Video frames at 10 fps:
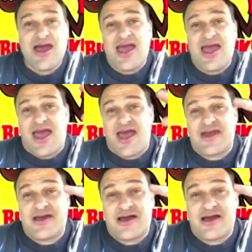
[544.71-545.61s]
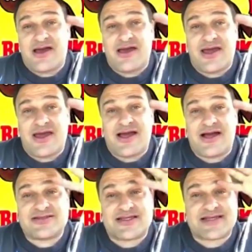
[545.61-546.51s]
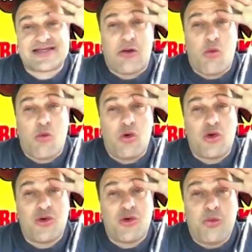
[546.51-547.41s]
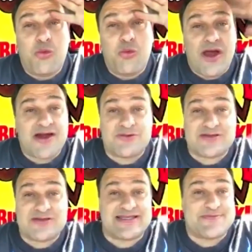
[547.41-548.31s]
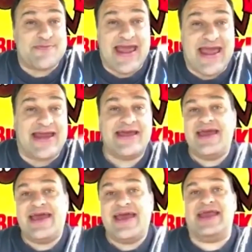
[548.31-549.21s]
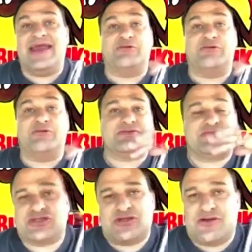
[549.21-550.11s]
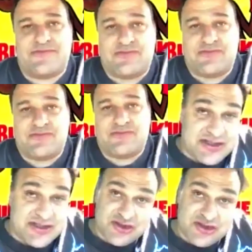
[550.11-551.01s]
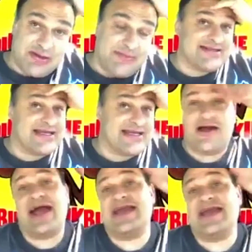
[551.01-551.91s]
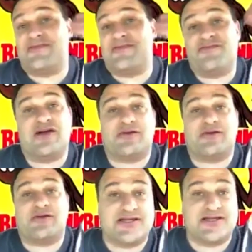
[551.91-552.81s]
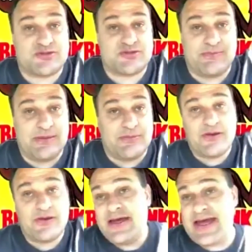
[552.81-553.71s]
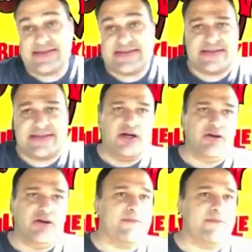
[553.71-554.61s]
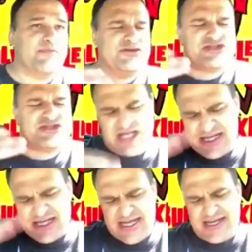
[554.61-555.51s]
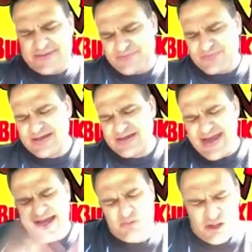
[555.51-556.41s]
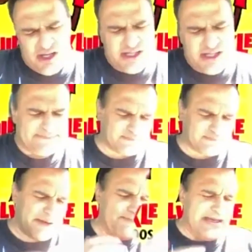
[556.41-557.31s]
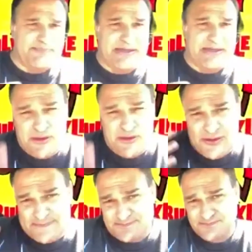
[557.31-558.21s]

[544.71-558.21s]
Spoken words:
And I was just like, where was this made? And it was, sure enough, it was at Adult Swim. And I was like, all right, I need to fuck with these Adult Swim people. And so you just gotta like network, meet people.